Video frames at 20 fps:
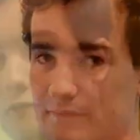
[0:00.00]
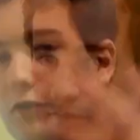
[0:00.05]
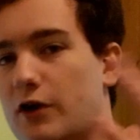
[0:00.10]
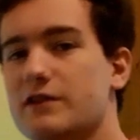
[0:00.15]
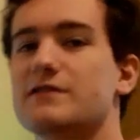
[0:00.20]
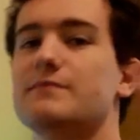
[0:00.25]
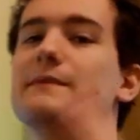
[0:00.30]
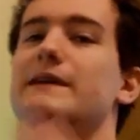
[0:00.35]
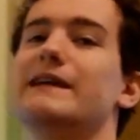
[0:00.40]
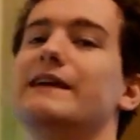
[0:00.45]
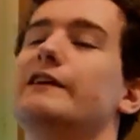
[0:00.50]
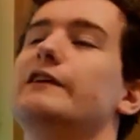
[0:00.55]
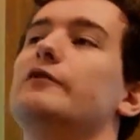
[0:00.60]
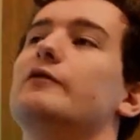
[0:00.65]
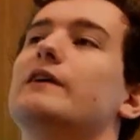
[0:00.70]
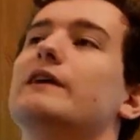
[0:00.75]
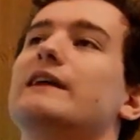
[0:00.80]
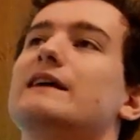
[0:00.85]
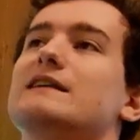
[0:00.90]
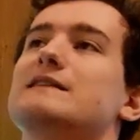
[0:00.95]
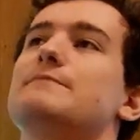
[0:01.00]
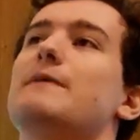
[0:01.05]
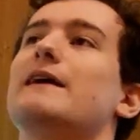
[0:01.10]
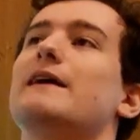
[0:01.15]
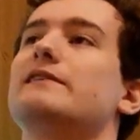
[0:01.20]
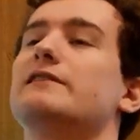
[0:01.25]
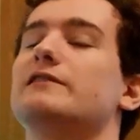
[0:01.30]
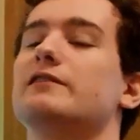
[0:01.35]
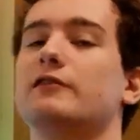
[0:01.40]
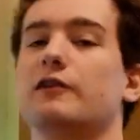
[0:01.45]
Trust me, you can
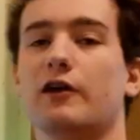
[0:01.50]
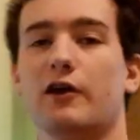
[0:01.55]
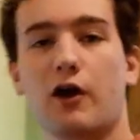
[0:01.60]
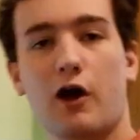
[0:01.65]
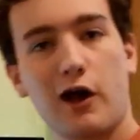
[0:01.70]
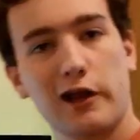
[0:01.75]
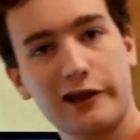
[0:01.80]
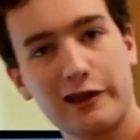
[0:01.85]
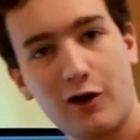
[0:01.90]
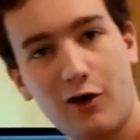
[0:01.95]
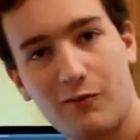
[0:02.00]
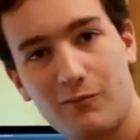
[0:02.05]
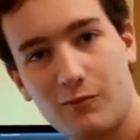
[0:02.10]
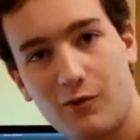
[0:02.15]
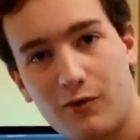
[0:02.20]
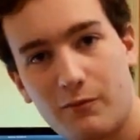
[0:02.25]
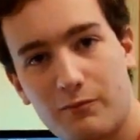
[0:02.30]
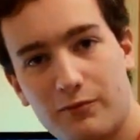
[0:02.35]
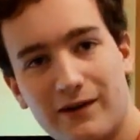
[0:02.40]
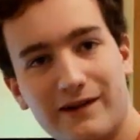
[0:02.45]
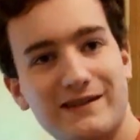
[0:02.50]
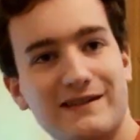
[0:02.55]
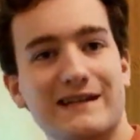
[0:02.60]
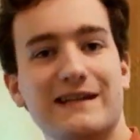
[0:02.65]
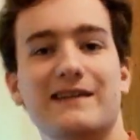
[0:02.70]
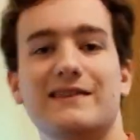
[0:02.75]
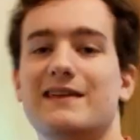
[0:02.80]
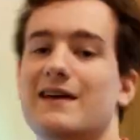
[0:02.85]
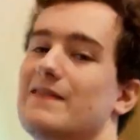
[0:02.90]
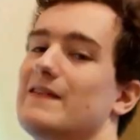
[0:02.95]
expect it to look a lot more
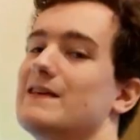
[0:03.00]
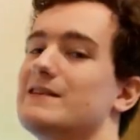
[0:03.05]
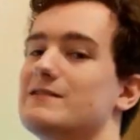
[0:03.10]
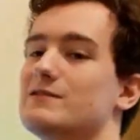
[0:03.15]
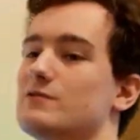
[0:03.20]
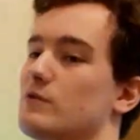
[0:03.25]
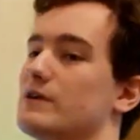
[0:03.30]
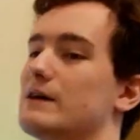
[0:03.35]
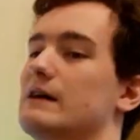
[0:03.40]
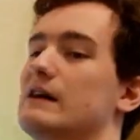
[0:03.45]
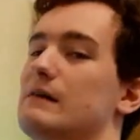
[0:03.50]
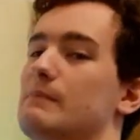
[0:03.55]
pretty than this sort